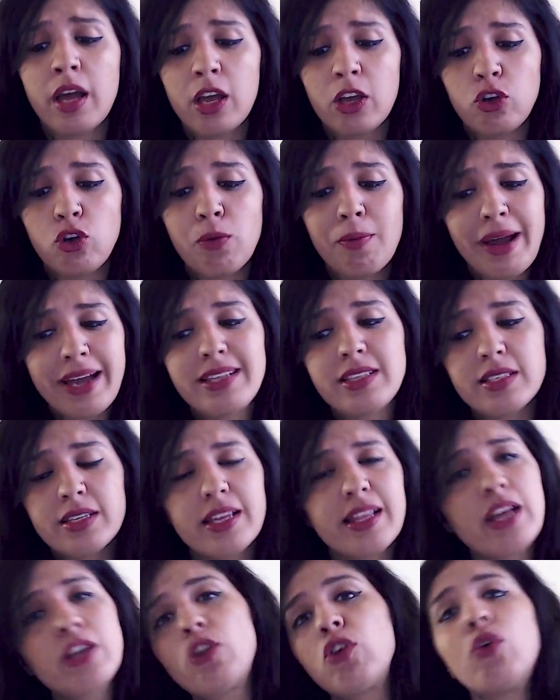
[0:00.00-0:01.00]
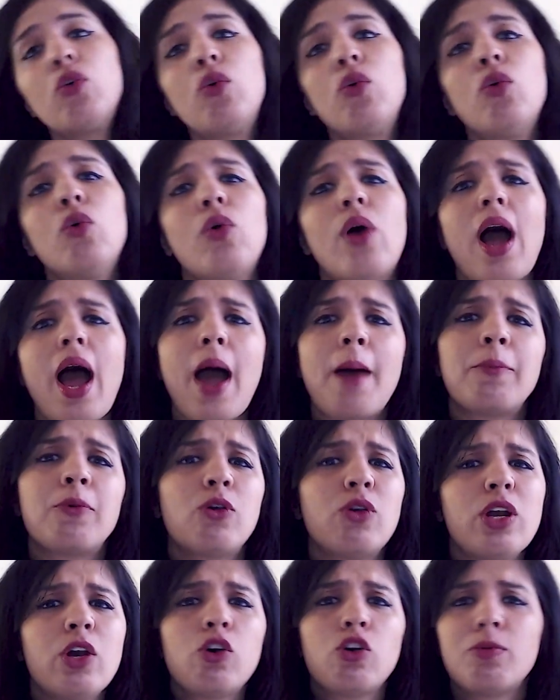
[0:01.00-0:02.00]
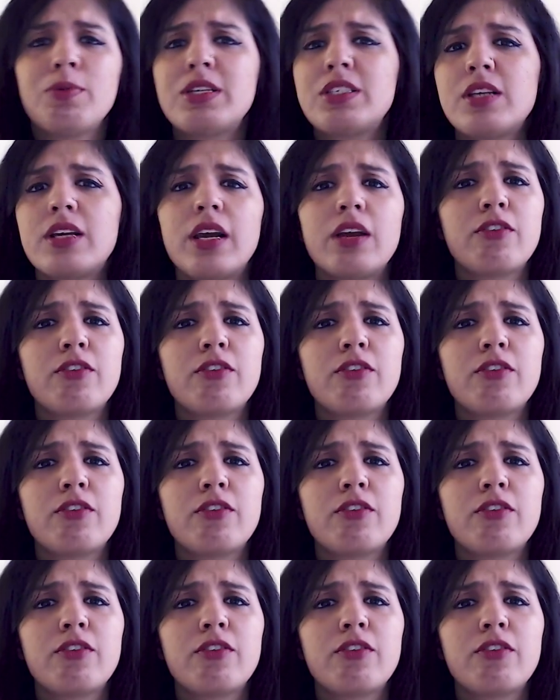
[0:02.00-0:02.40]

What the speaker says: you might say that oh, I'm only going to be sitting